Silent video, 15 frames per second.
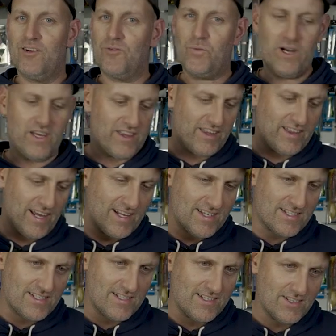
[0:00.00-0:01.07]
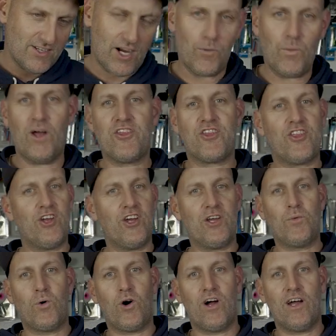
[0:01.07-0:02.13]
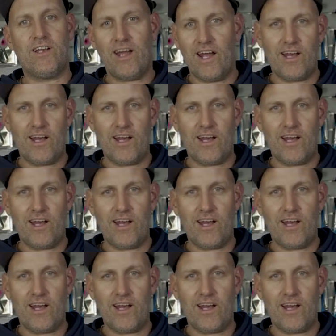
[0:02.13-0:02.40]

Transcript: whether that's a 130 wide,